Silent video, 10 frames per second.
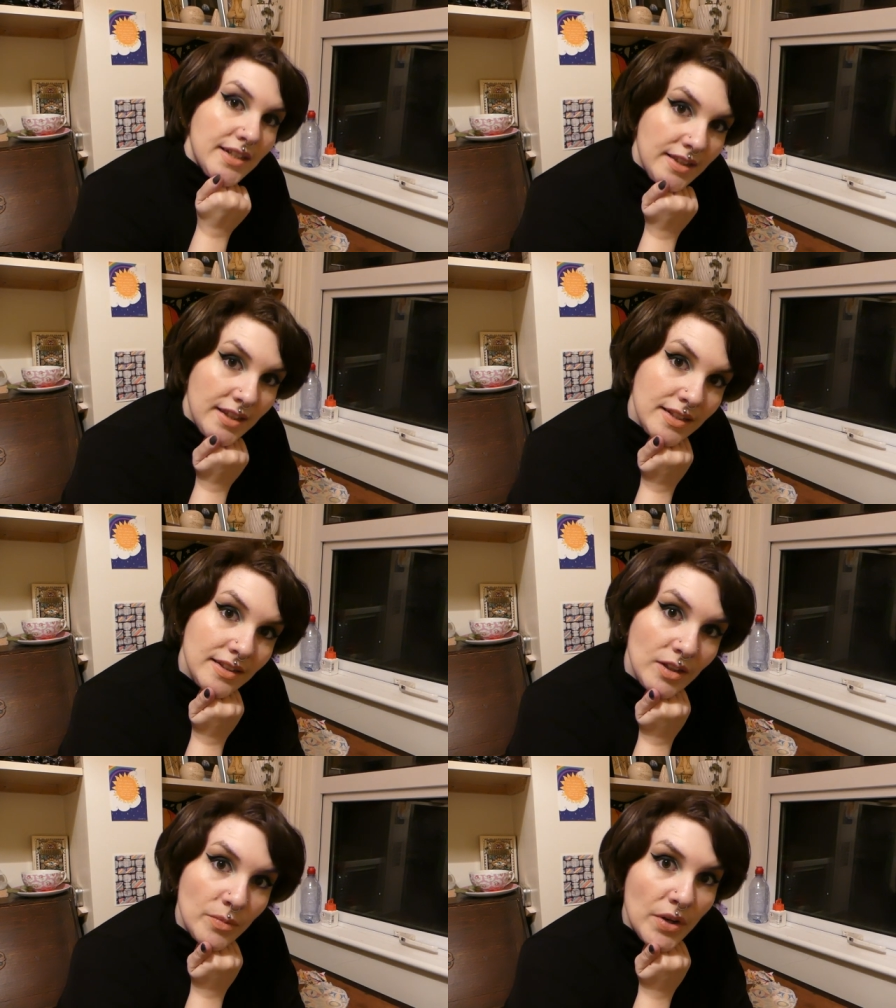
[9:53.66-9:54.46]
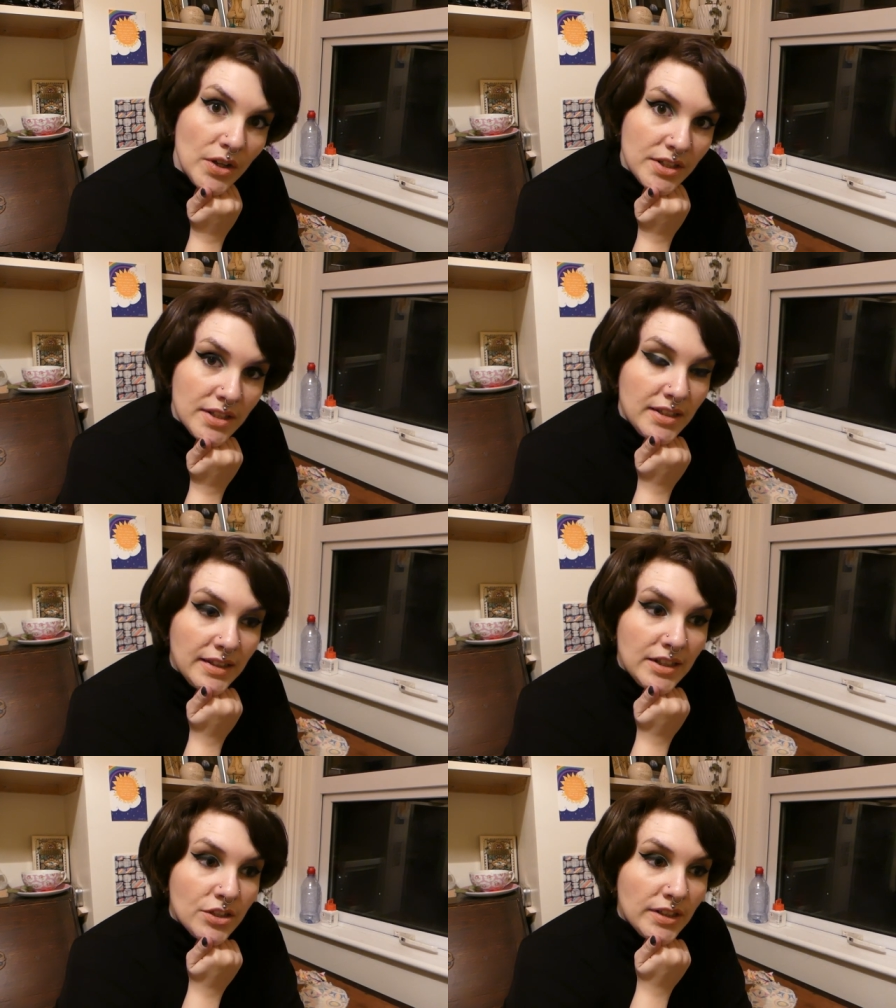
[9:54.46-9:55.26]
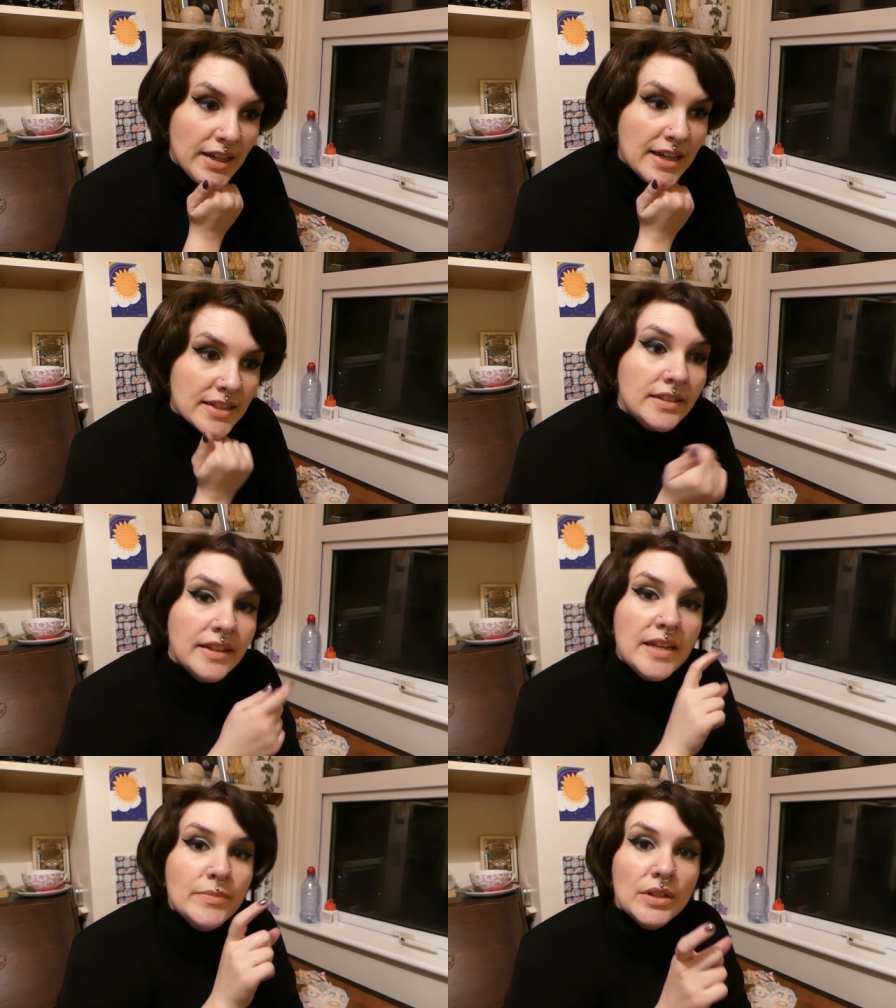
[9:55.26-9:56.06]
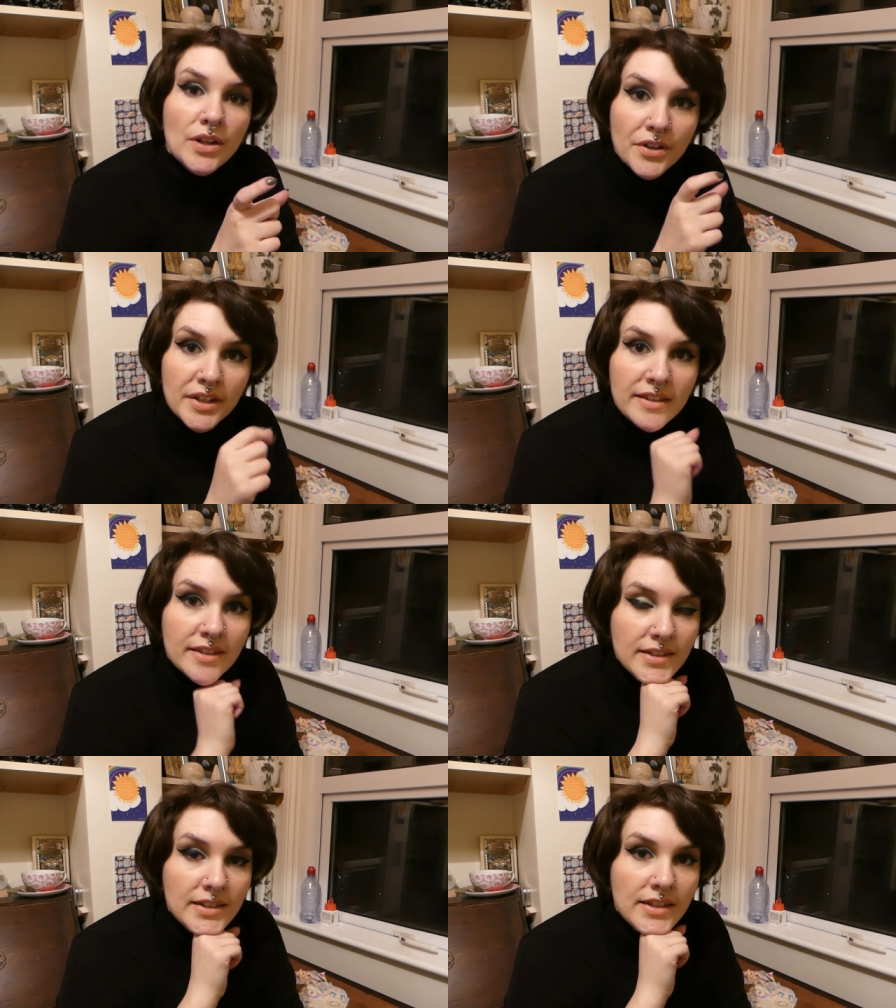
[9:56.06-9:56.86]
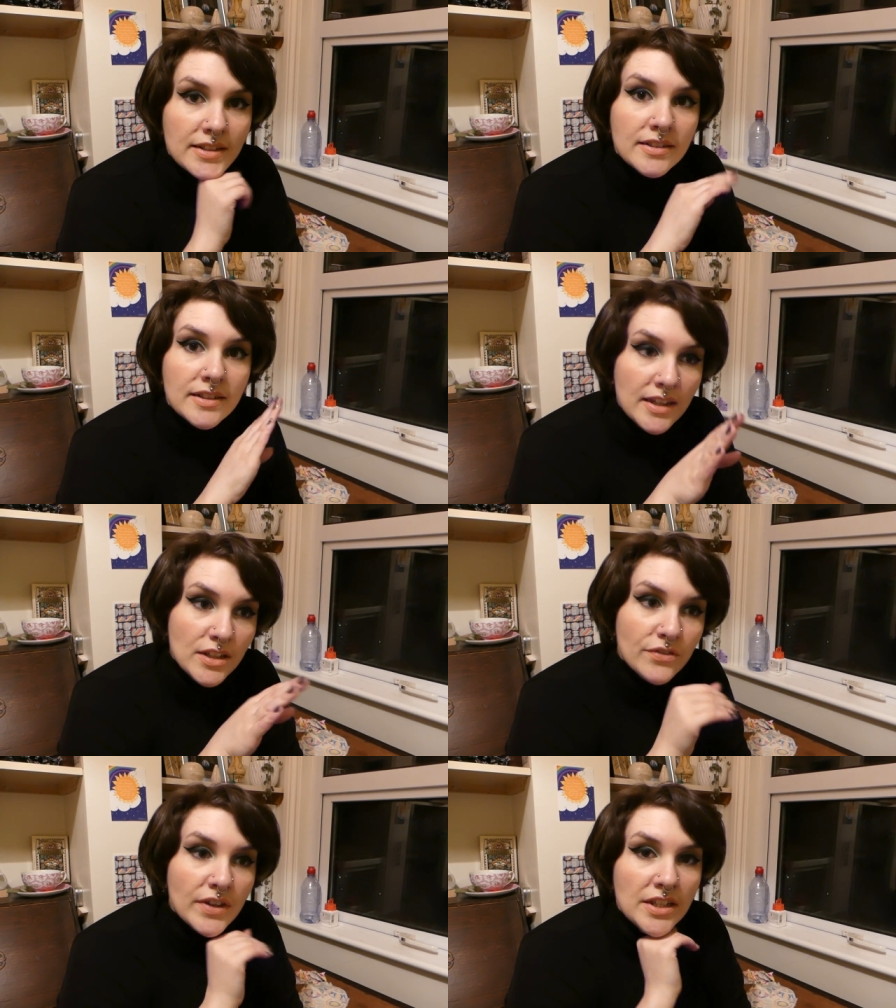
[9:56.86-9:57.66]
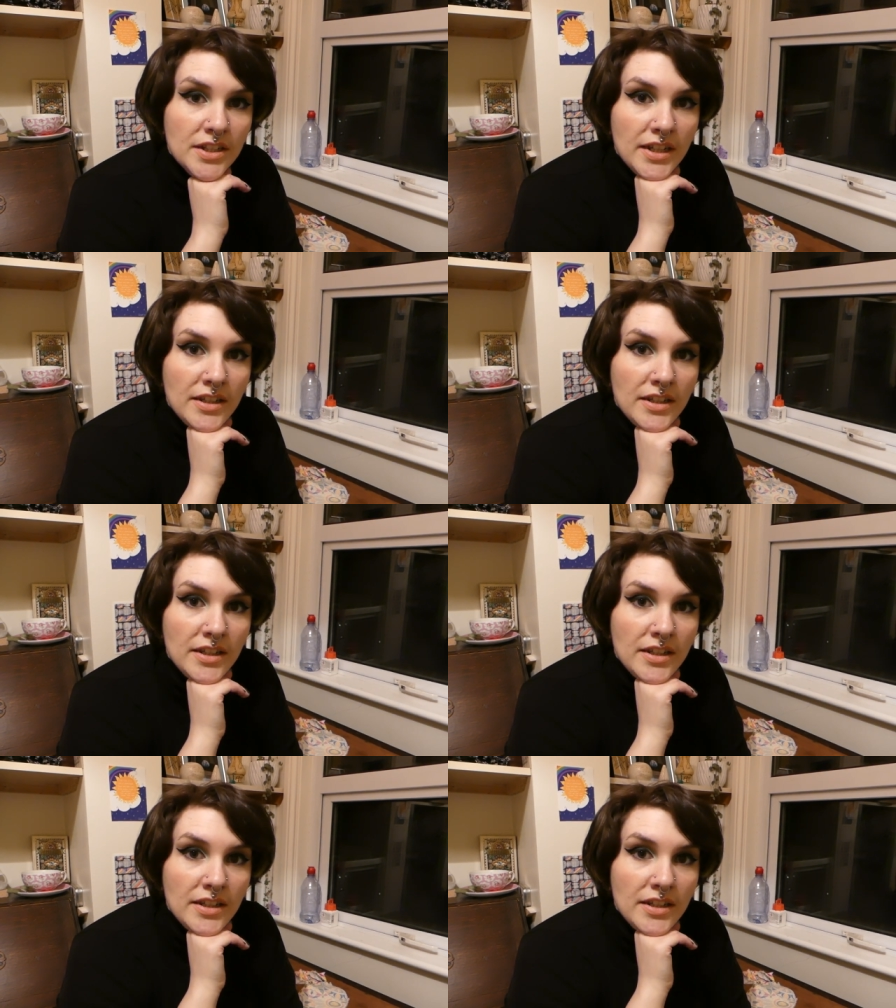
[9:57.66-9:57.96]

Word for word: and there's a little box that literally has a label on it that says interfacing.